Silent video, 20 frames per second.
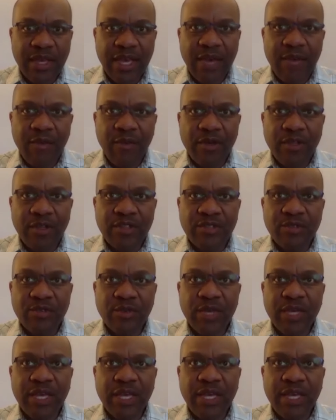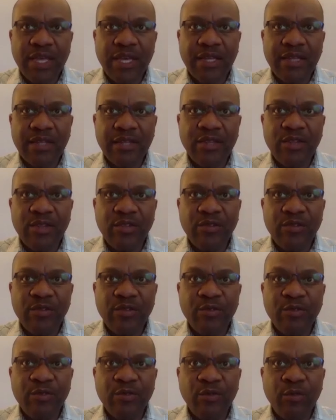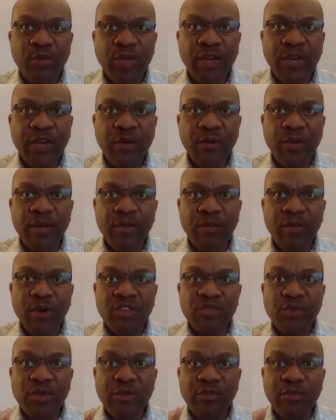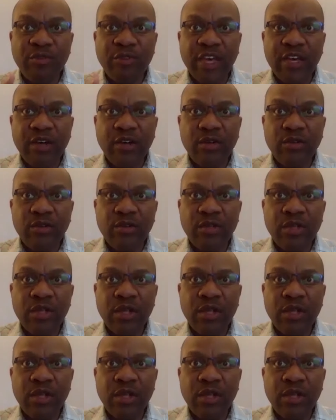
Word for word: And once we, we, we once we fail